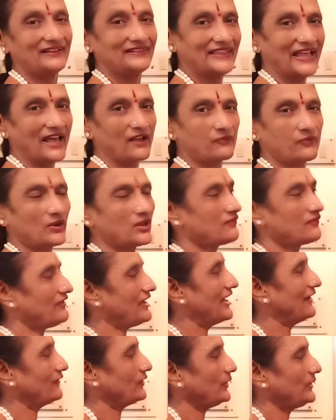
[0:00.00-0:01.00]
Therefore, we
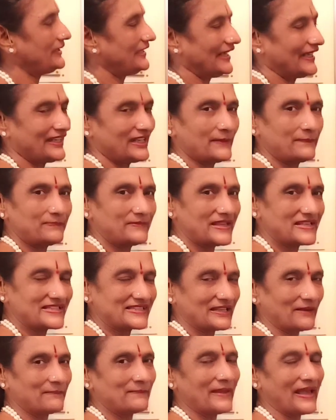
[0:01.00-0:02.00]
have to end up the
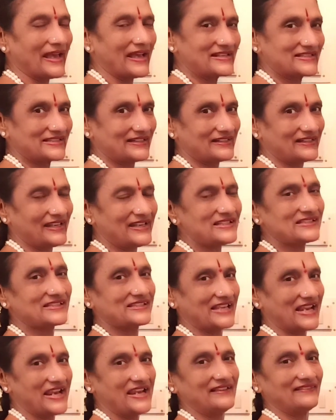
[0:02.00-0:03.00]
sum as it is,
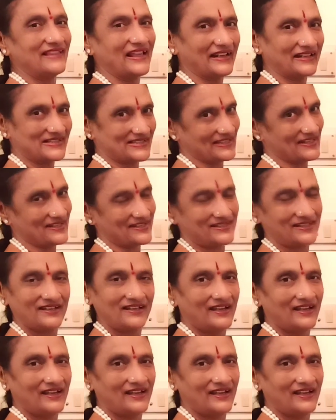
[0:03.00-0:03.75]
saying the result.